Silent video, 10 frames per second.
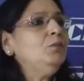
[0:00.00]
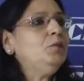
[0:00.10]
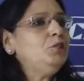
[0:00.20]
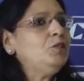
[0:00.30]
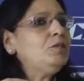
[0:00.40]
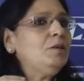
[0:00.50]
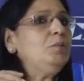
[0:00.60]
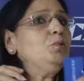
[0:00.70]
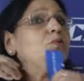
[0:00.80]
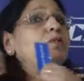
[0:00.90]
which is
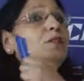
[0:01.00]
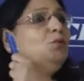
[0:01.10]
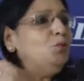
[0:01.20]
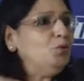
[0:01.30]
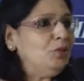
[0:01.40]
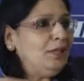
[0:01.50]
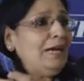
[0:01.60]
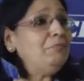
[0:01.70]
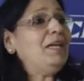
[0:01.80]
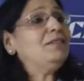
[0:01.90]
supposedly owned, the
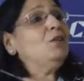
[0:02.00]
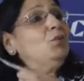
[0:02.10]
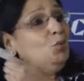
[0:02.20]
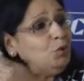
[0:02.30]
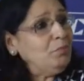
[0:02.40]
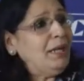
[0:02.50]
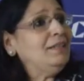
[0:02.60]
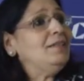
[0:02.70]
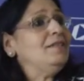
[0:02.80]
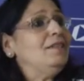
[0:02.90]
land banks are owned
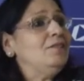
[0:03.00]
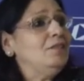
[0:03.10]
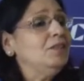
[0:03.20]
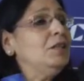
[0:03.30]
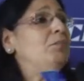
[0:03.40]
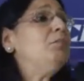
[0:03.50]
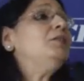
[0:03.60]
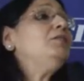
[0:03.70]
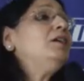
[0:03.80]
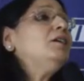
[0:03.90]
by the center,
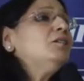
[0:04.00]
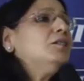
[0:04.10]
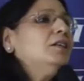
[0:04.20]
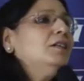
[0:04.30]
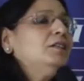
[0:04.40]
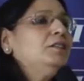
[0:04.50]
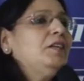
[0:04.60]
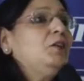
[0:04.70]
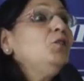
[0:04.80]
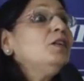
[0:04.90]
but they are uh,
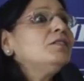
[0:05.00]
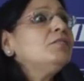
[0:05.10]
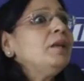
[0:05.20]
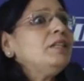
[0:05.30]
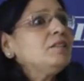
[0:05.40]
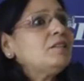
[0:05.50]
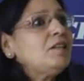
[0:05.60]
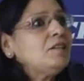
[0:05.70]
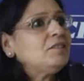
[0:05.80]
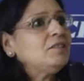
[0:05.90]
regulated by the
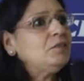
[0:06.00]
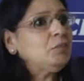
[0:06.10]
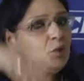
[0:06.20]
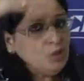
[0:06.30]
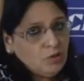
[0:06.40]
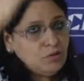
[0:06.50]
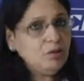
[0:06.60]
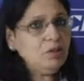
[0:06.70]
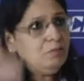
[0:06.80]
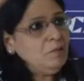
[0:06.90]
state because
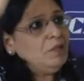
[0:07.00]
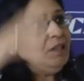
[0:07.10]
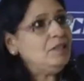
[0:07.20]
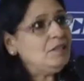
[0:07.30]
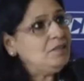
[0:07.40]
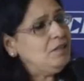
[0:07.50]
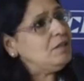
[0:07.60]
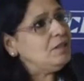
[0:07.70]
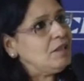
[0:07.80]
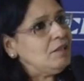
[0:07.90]
in the middle there is the
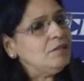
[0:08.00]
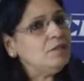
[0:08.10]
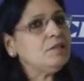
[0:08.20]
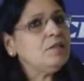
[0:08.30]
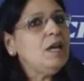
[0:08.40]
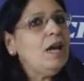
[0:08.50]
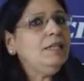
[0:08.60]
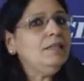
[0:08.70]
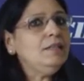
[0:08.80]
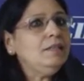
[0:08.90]
concurrent list.
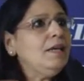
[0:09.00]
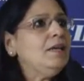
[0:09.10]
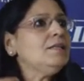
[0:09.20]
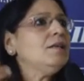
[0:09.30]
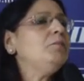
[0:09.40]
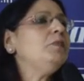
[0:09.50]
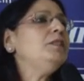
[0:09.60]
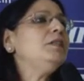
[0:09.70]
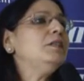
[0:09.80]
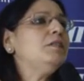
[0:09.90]
I think there somewhere
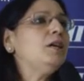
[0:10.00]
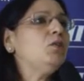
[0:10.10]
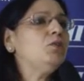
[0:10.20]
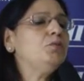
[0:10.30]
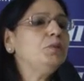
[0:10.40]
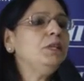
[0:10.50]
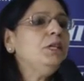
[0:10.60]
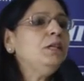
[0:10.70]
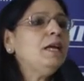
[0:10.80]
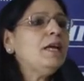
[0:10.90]
there's a dichotomy.
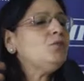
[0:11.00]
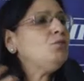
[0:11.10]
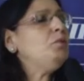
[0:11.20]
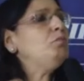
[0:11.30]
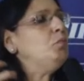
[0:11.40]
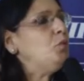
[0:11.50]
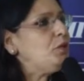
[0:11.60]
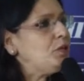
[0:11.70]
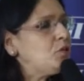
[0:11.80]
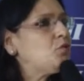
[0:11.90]
There has to be
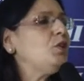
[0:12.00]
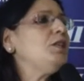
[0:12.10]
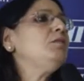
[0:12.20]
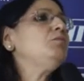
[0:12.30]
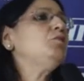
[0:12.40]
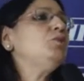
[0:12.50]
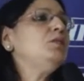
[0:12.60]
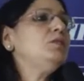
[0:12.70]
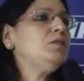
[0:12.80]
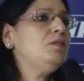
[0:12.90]
more exchange
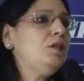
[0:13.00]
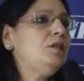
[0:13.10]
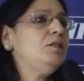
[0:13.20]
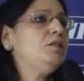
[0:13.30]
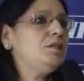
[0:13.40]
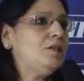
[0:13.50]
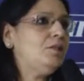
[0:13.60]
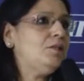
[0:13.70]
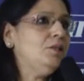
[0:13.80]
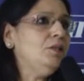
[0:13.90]
between the state and
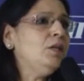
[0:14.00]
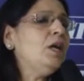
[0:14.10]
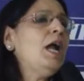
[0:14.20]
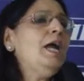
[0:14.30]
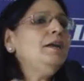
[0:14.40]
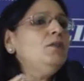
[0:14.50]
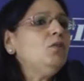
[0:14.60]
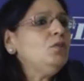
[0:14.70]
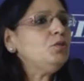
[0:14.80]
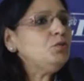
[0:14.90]
center, and
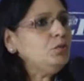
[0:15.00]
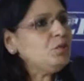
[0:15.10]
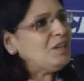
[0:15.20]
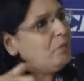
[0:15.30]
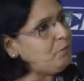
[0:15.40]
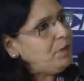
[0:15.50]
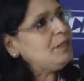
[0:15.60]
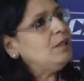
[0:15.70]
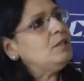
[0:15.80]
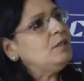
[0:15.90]
also
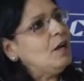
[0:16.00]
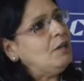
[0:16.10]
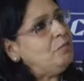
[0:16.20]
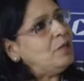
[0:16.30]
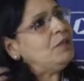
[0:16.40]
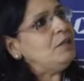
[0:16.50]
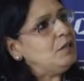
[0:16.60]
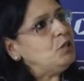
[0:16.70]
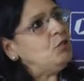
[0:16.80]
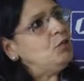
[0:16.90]
somewhere a little
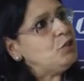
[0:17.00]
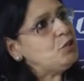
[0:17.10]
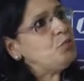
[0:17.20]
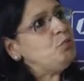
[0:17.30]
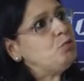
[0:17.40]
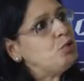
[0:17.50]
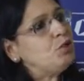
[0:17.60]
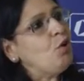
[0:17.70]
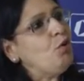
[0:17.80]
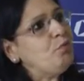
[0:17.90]
unbundling. You know,
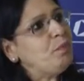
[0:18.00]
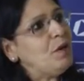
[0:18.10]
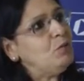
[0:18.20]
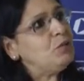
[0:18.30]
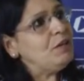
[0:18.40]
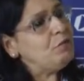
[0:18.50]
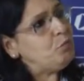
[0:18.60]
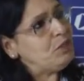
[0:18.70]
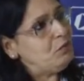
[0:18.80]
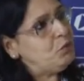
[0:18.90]
distribution of powers have
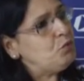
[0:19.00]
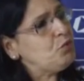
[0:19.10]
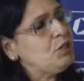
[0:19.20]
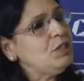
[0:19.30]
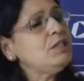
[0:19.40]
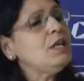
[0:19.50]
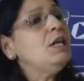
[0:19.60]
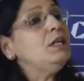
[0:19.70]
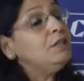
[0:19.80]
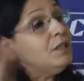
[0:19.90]
to be given to states.
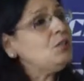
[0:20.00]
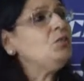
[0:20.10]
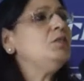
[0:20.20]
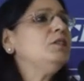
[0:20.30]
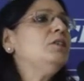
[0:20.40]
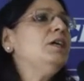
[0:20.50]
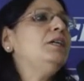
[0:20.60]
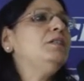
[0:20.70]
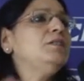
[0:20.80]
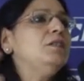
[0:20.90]
Yet on the other
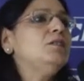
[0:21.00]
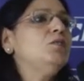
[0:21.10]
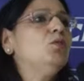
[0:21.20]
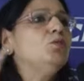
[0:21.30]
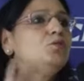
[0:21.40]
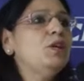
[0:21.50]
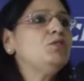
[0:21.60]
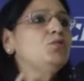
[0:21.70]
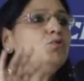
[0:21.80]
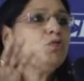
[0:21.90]
hand, the center also
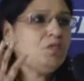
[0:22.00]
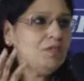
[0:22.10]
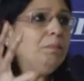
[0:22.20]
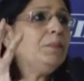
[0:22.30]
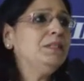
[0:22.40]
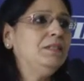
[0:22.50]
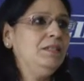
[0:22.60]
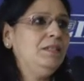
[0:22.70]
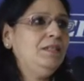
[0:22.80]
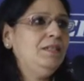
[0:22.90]
has to step in
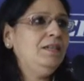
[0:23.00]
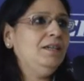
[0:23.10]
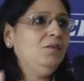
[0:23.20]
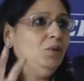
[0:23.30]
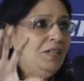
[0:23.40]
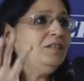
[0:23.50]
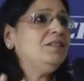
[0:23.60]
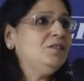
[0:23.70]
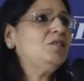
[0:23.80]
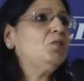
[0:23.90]
uh, where it
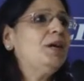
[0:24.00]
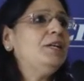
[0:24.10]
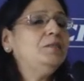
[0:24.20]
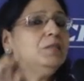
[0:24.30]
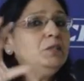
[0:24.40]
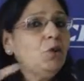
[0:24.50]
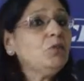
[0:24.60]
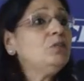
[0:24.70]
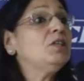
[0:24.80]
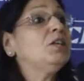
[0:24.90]
is required, but
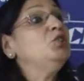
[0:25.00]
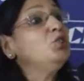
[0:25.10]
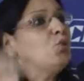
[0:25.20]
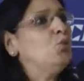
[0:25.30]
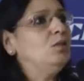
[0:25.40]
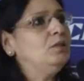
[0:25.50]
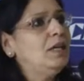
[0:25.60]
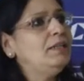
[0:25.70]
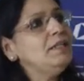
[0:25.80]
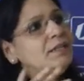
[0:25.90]
not control.
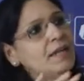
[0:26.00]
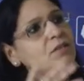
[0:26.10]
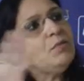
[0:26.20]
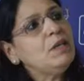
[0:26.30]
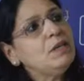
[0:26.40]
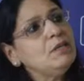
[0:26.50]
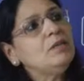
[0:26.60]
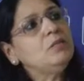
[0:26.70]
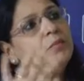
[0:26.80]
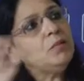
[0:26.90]
I think that's where
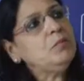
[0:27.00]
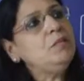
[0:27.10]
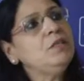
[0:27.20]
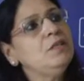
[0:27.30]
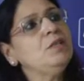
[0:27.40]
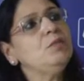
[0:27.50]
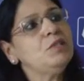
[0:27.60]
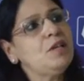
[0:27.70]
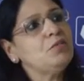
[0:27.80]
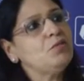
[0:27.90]
probably things will
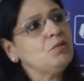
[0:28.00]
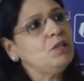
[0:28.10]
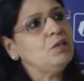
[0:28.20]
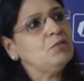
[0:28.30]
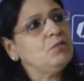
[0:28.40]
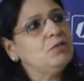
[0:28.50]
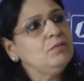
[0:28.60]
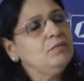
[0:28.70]
start sorting out.